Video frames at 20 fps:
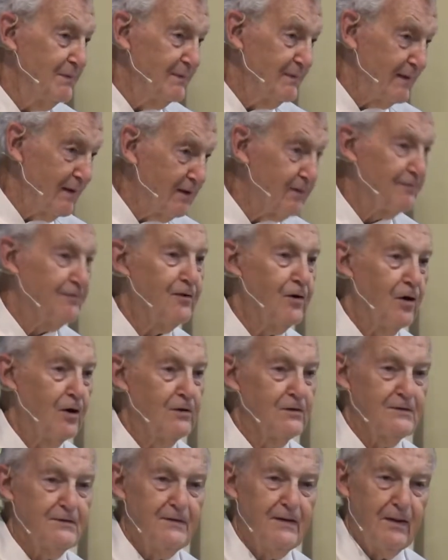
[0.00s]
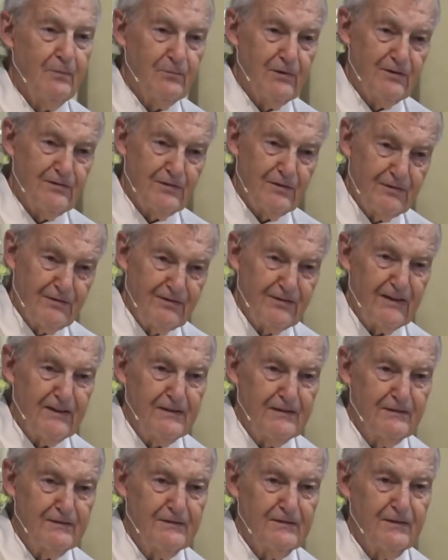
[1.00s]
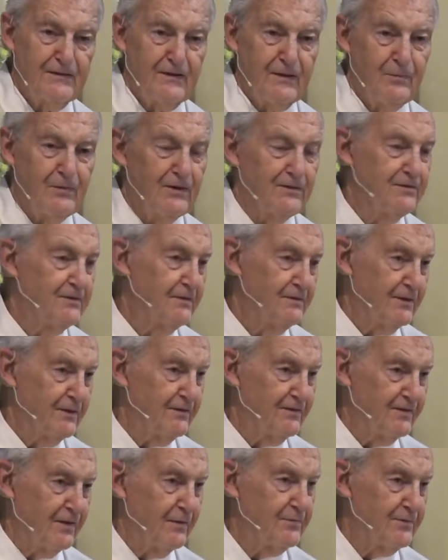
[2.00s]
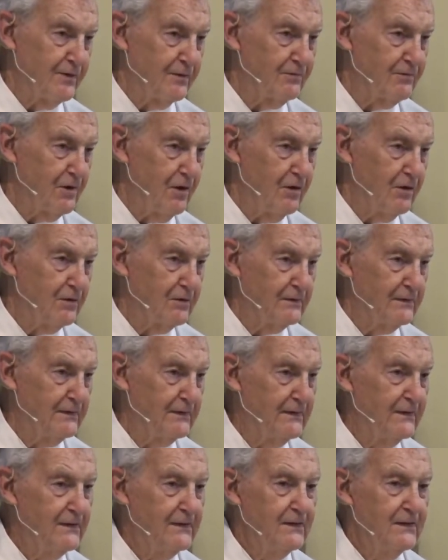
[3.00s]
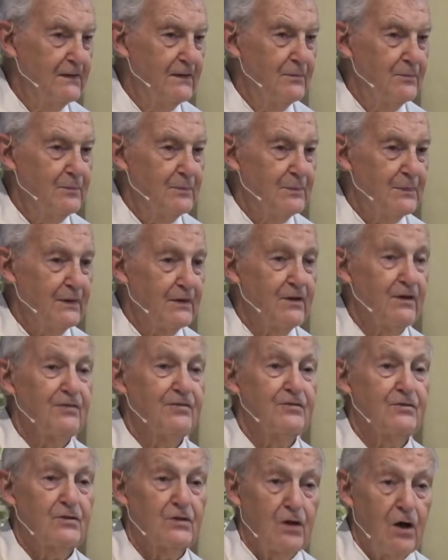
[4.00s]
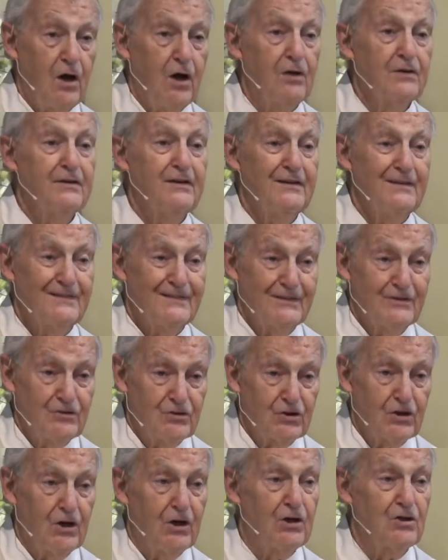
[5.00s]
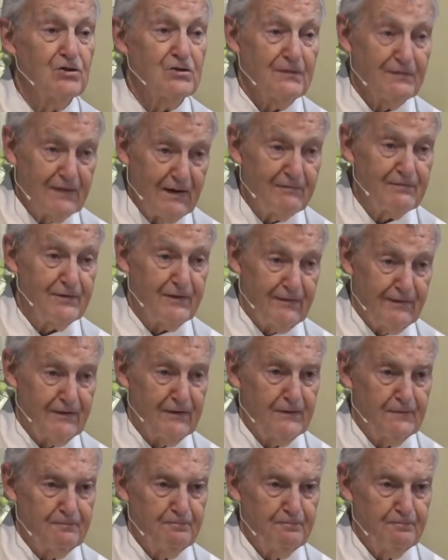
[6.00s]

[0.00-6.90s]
their fault. They must have sinned. They must have done something wrong, because God is in charge of everything.